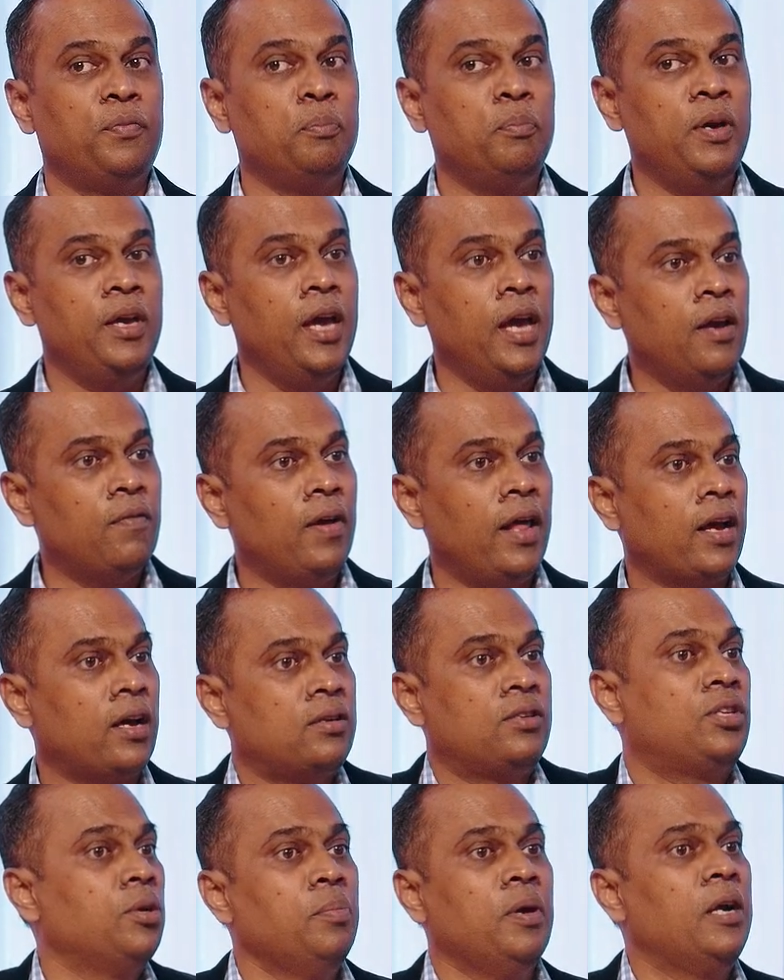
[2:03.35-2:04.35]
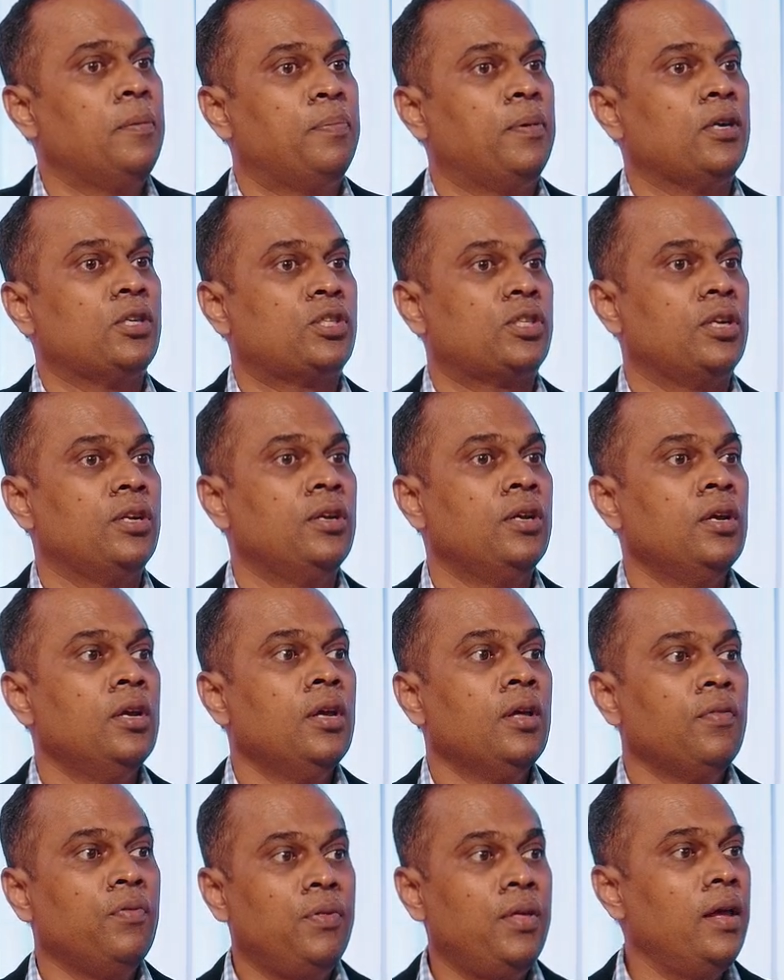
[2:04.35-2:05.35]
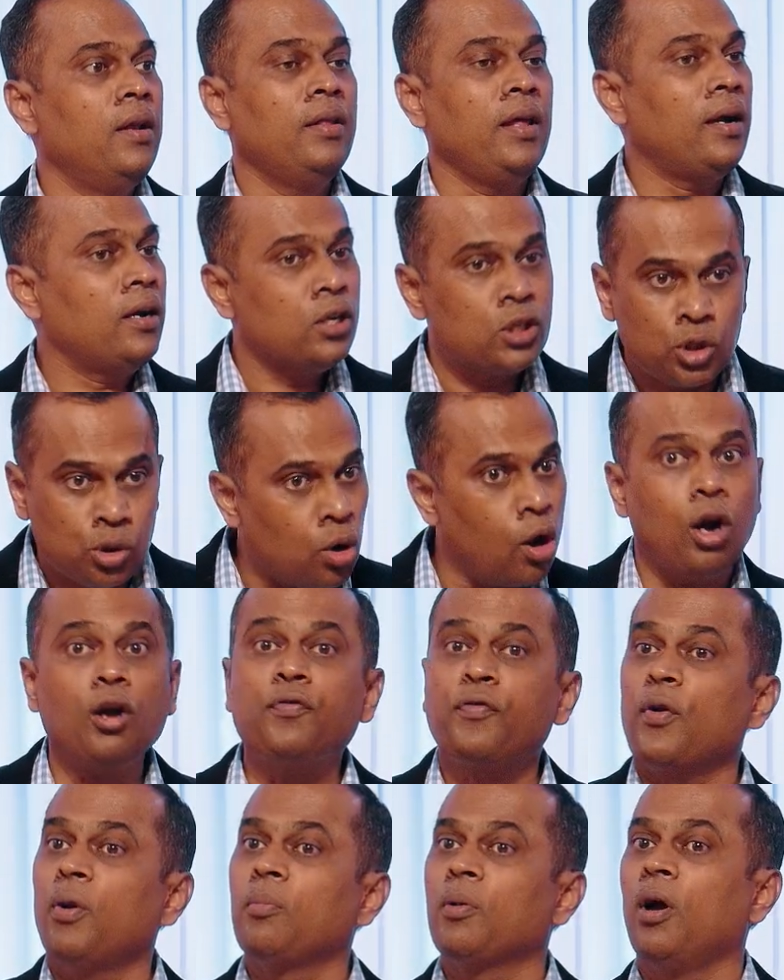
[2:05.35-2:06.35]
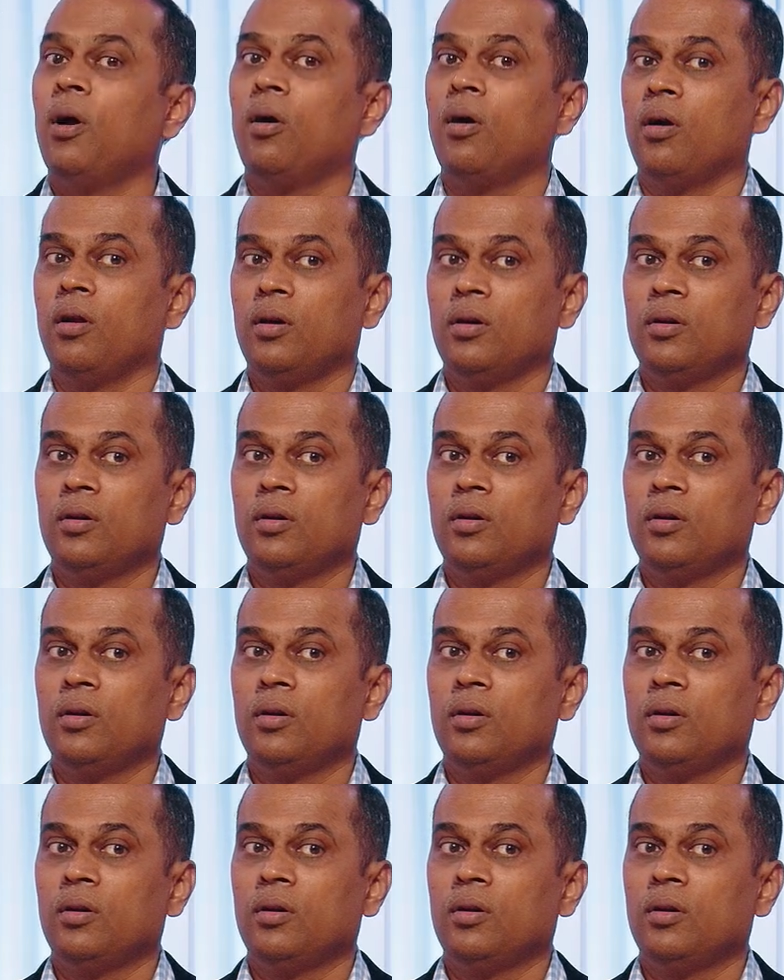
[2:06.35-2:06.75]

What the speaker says: behave like a timid person, then that is not from God.